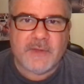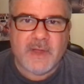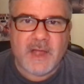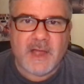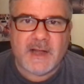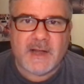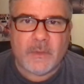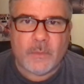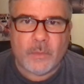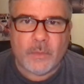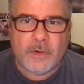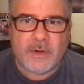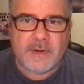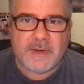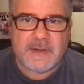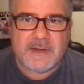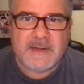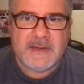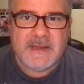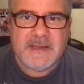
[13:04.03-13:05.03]
God at
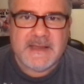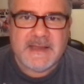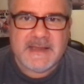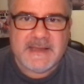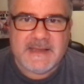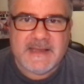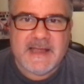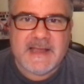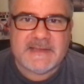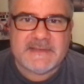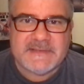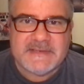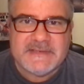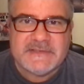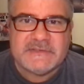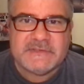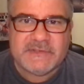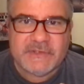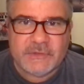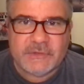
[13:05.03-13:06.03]
work. And guys, he's
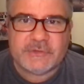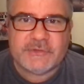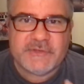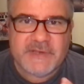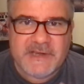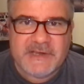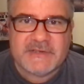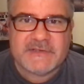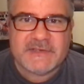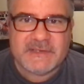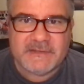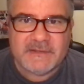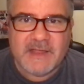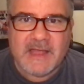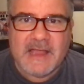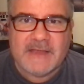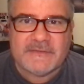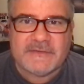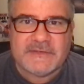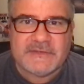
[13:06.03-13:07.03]
still changing
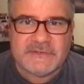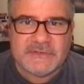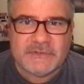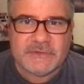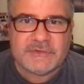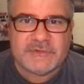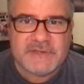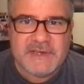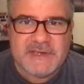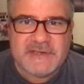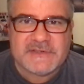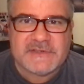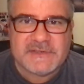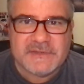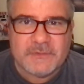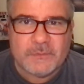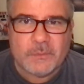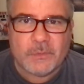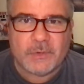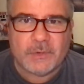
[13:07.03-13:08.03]
lives. He's still changing
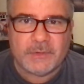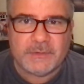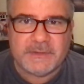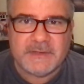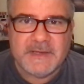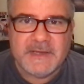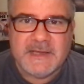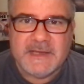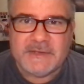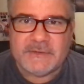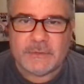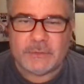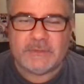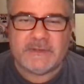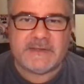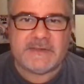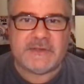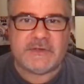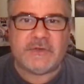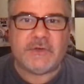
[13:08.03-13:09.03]
the world. Don't
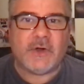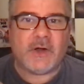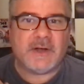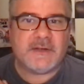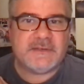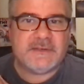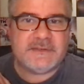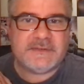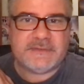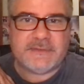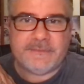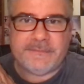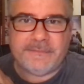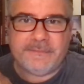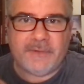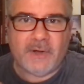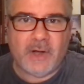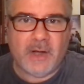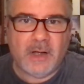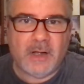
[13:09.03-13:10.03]
let the darkness of
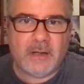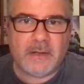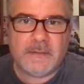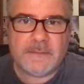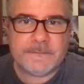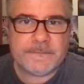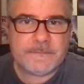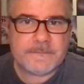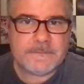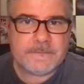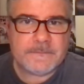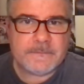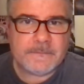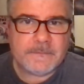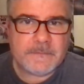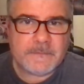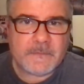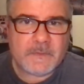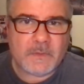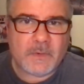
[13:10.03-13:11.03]
fall
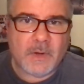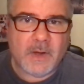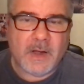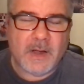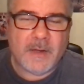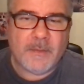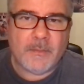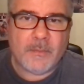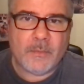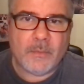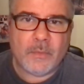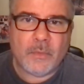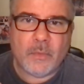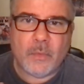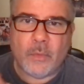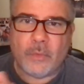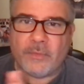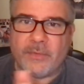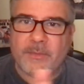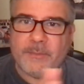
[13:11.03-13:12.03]
um,
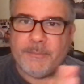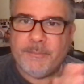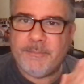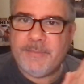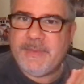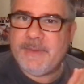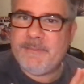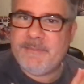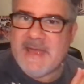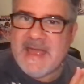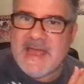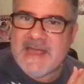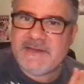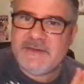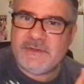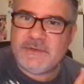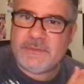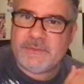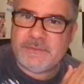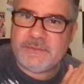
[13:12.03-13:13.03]
or the, the bad
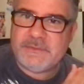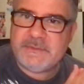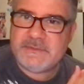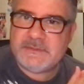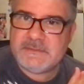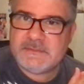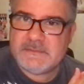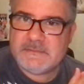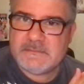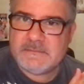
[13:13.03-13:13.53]
news